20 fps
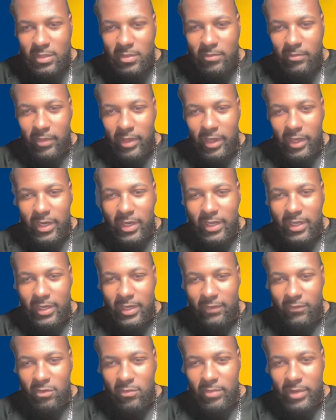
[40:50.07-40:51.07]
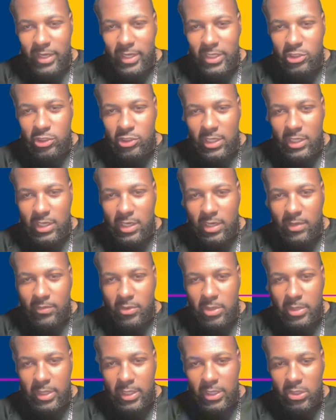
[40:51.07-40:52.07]
Man, everybody tried to hop
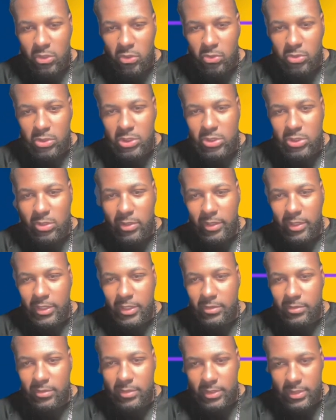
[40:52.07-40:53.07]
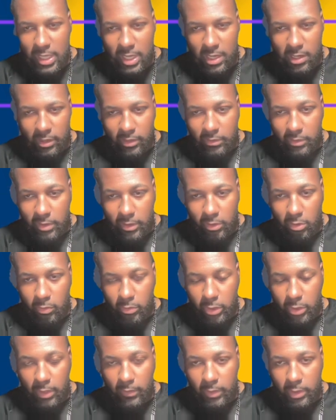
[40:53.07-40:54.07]
on that Colts train. Listen, I don't
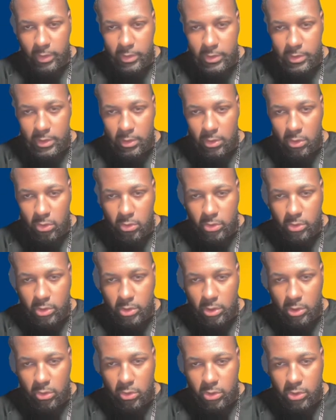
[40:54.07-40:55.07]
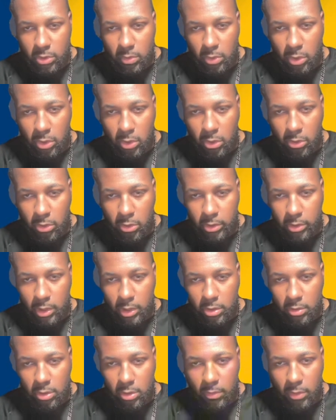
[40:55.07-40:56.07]
blame it. Like I said, the Colts are balling.
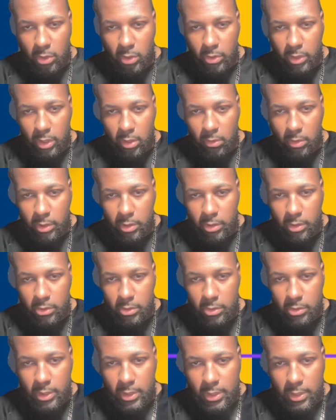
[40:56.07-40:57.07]
They're balling out right now.